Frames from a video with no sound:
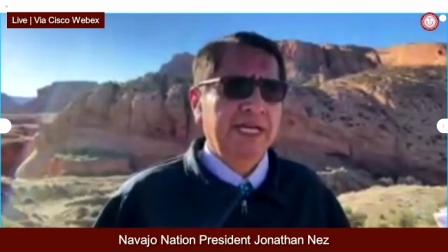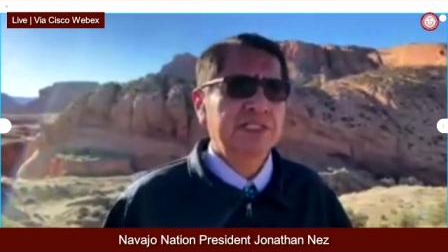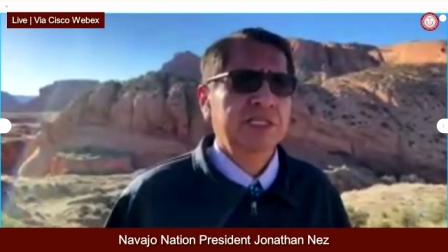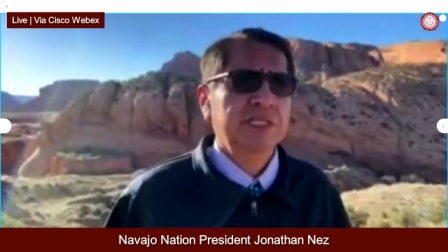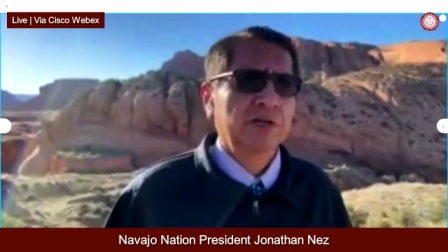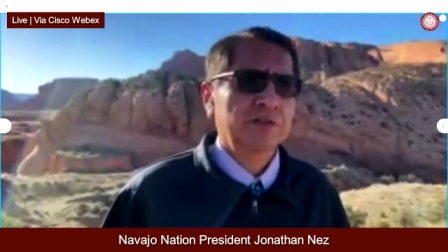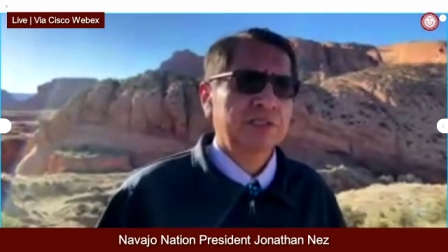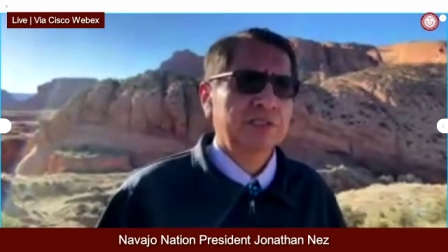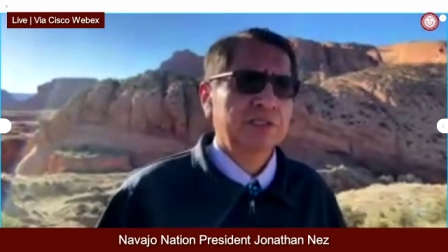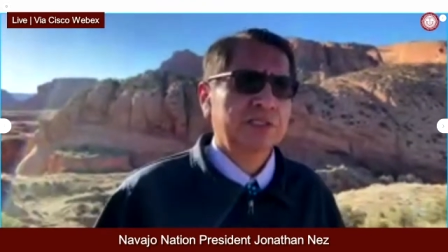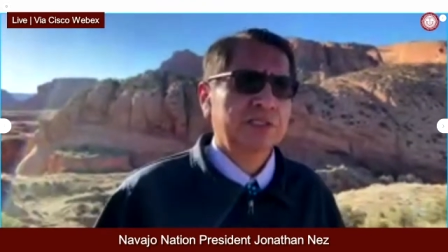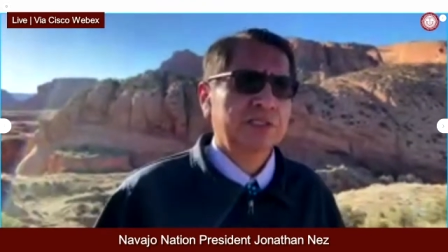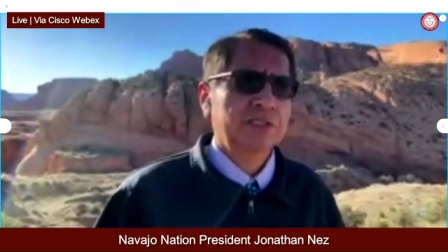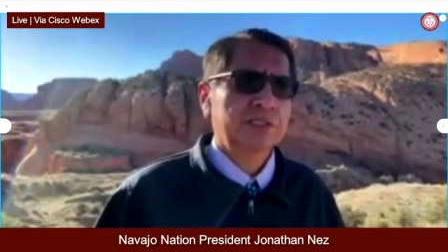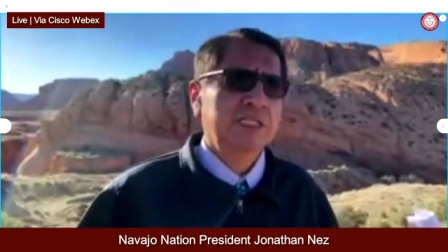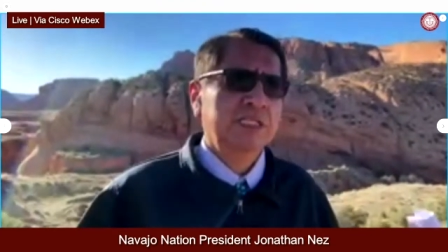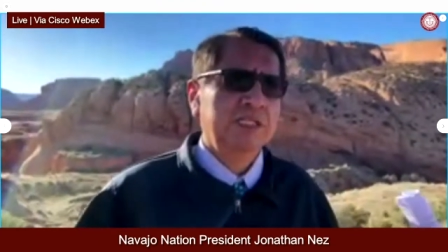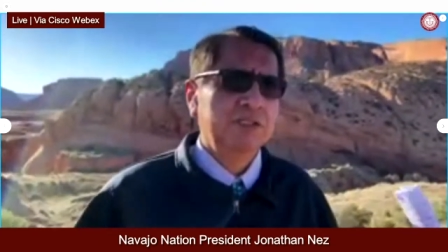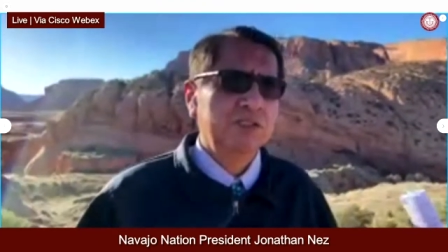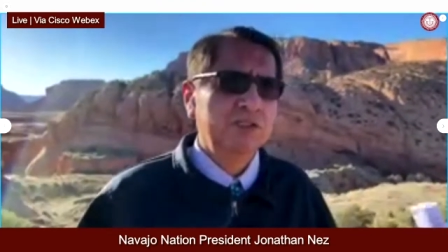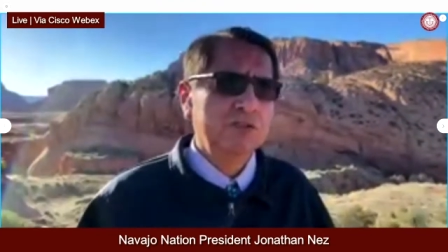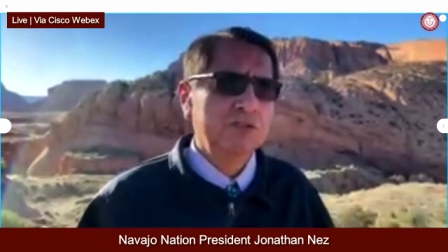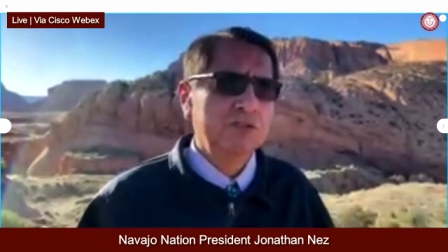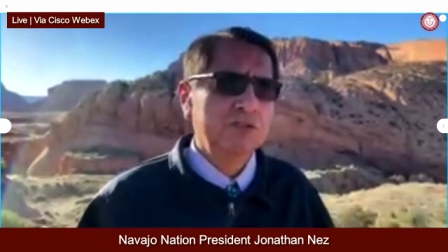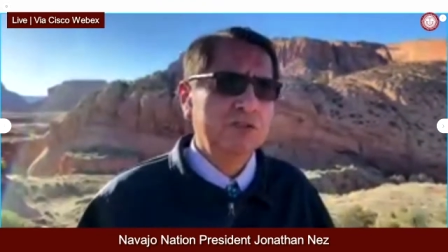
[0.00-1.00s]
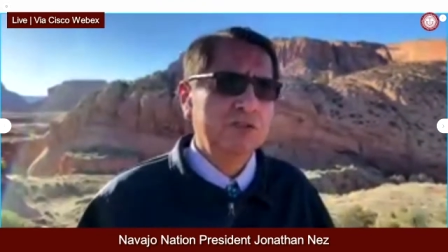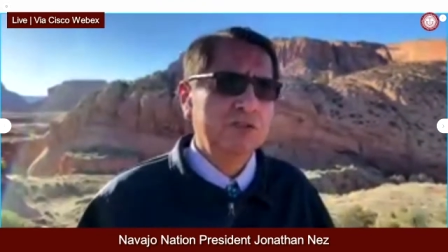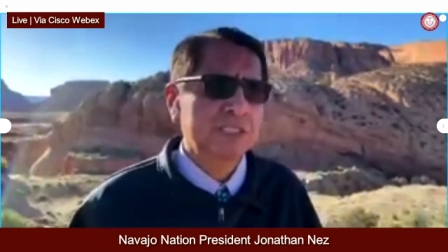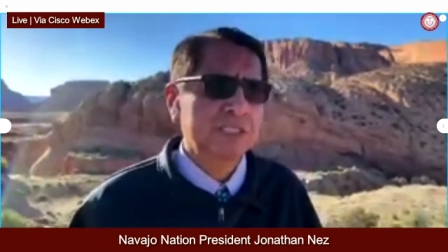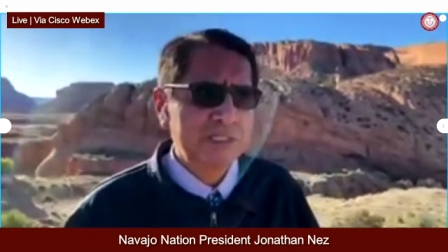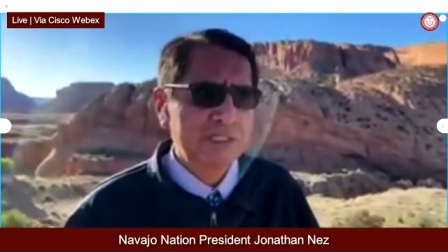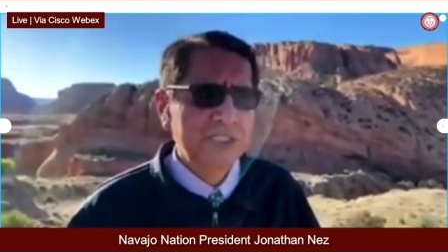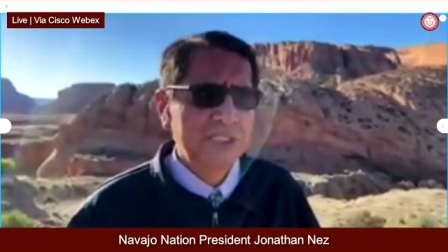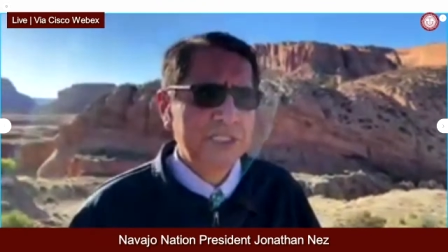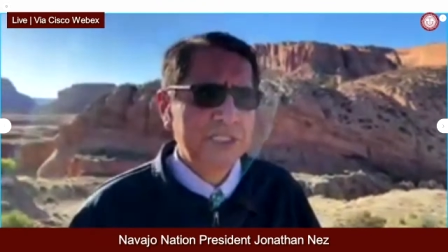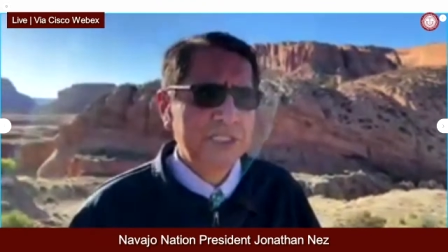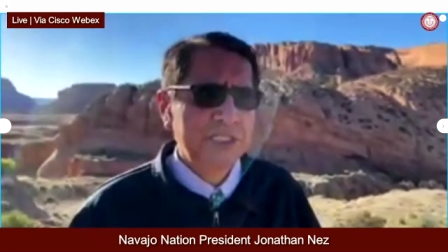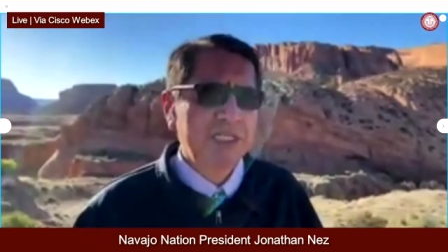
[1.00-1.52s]
the HCOC, the
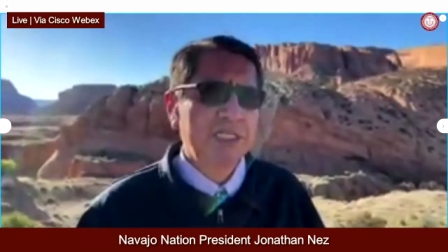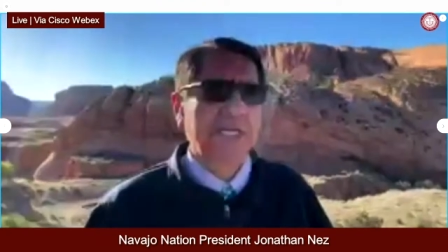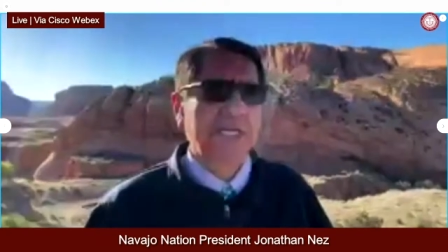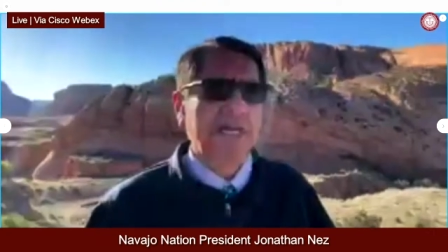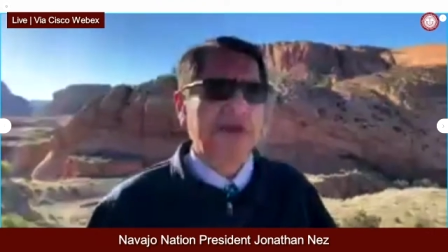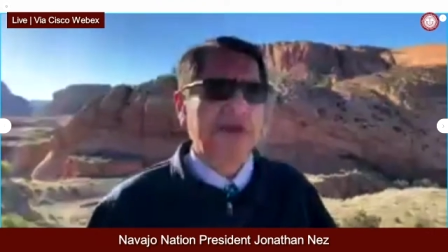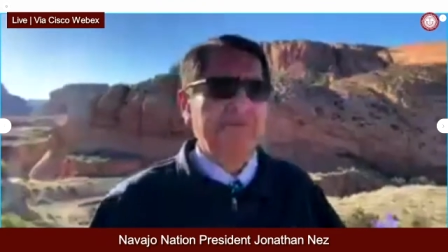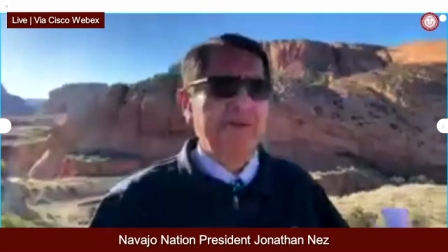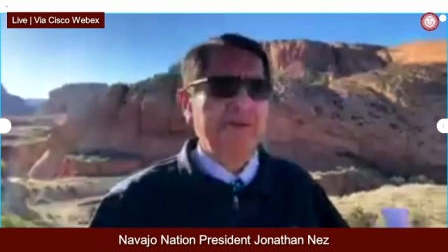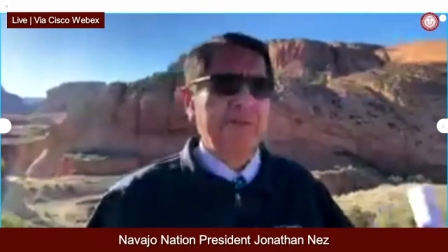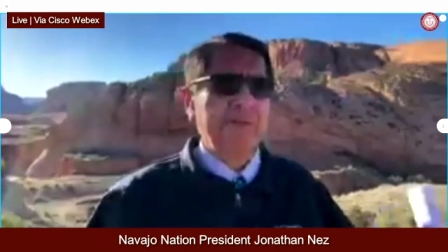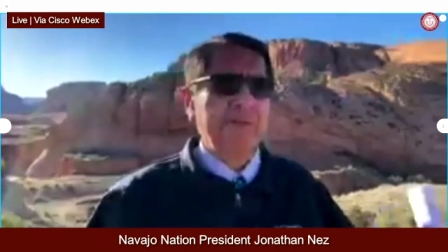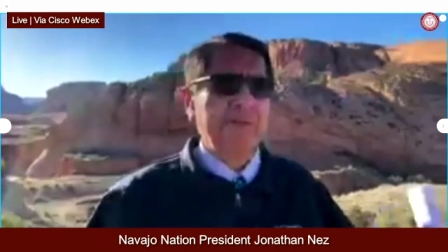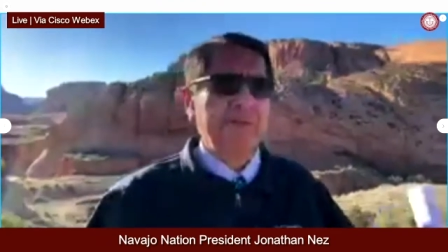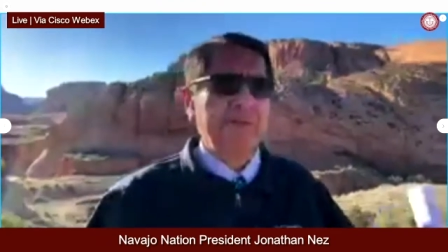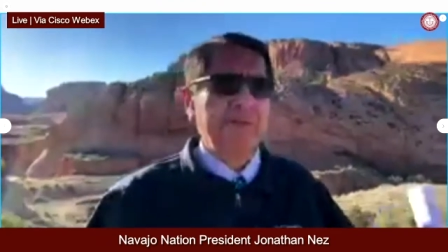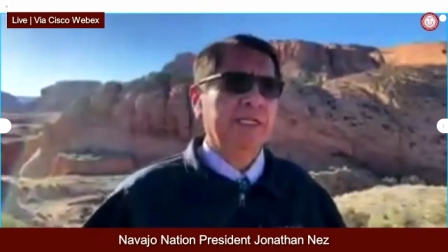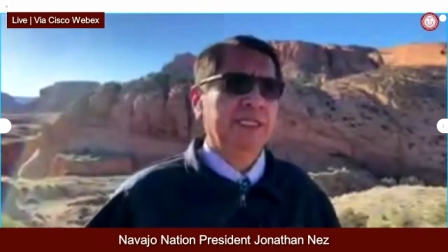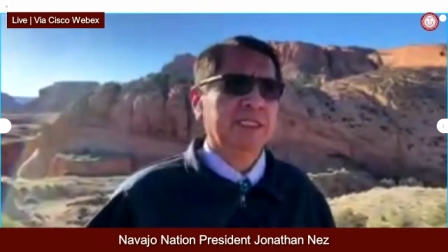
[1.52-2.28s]
UCG,